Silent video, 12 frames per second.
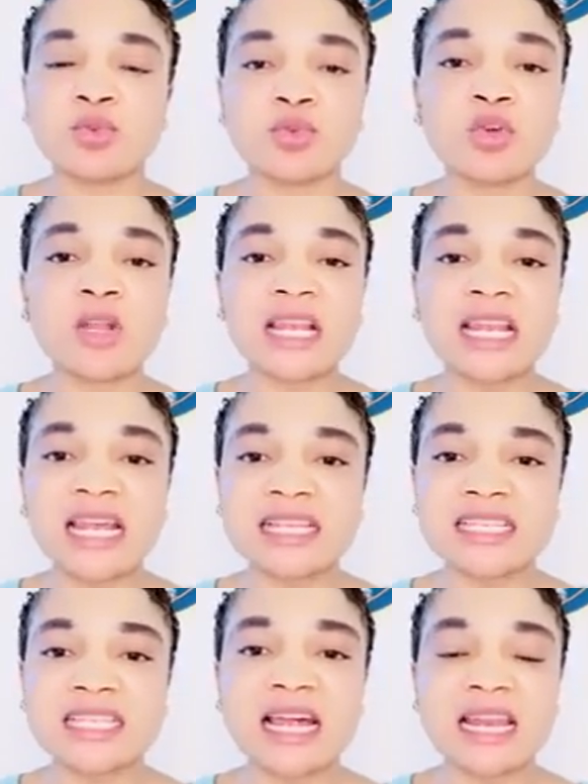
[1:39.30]
Do not
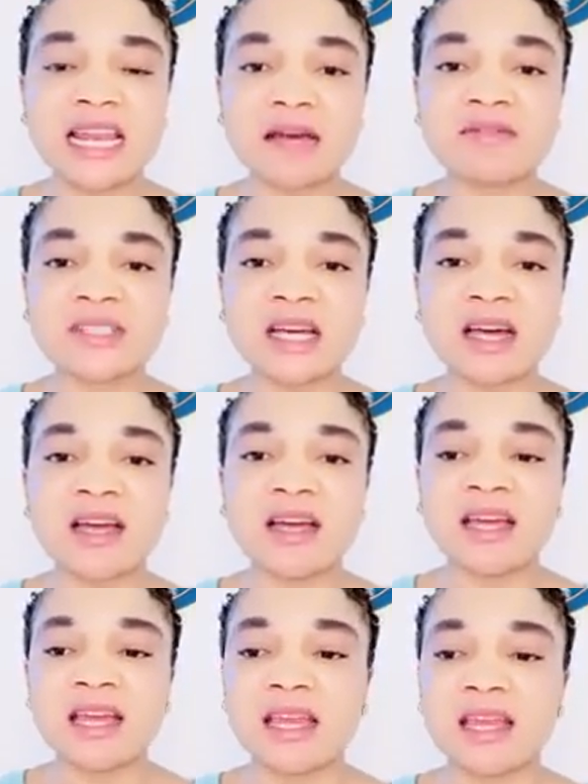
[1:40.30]
let their laughter
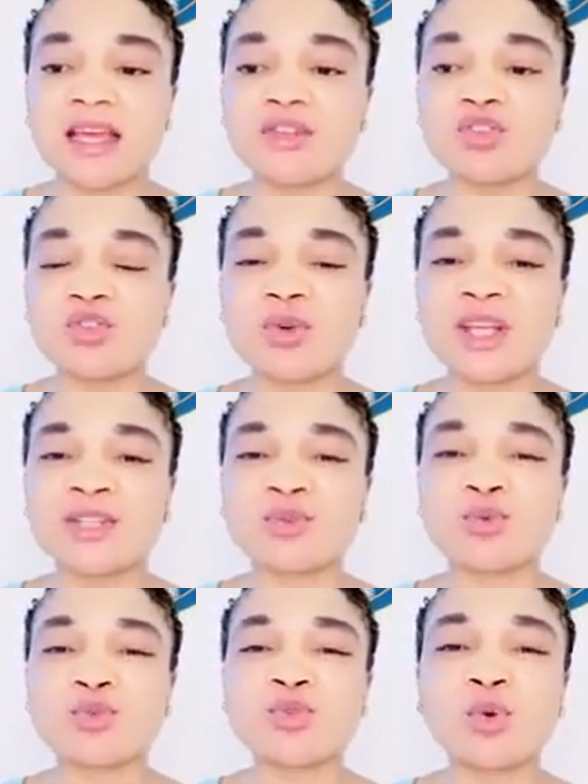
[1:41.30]
get you into